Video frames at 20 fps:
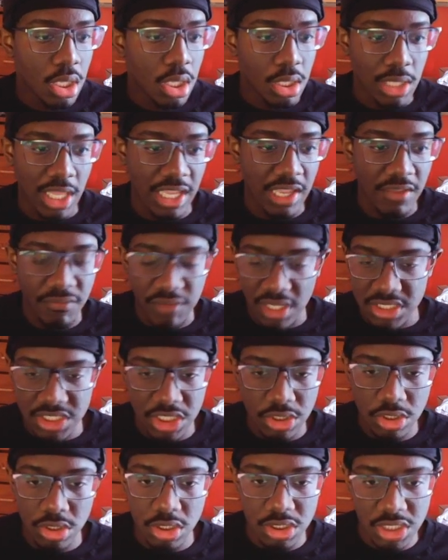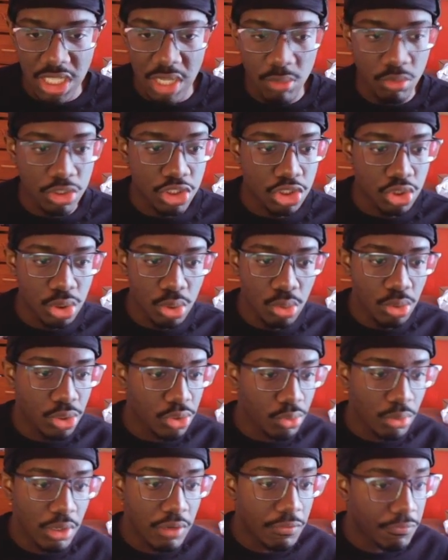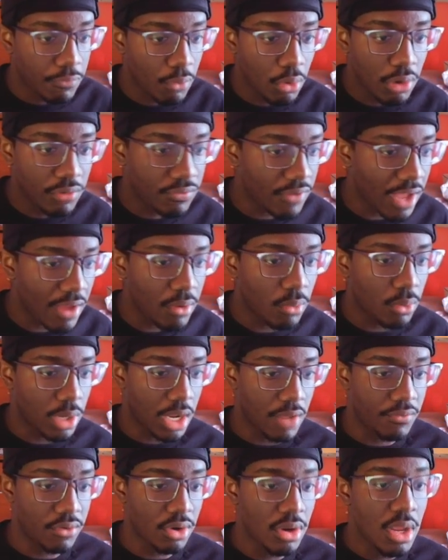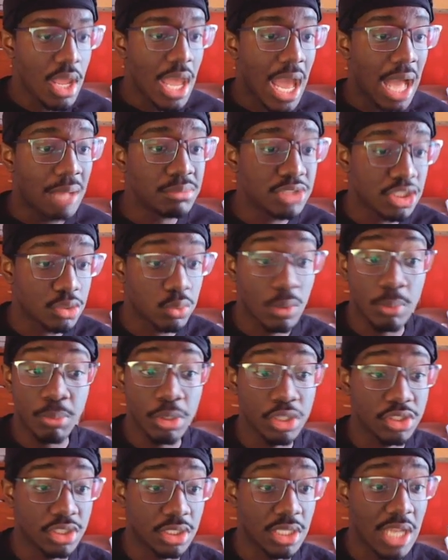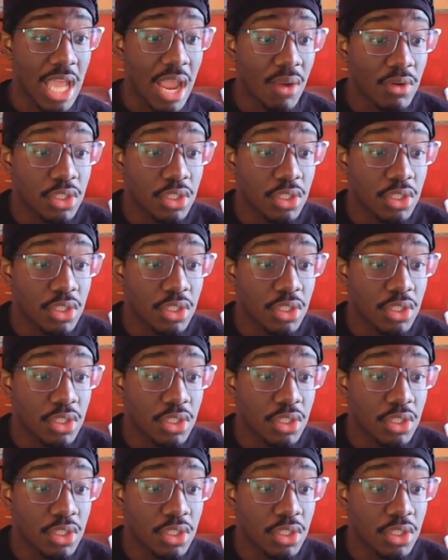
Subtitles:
Like, if I said your design was 2, 3, 4, 5, whatever, I'm just one person. I already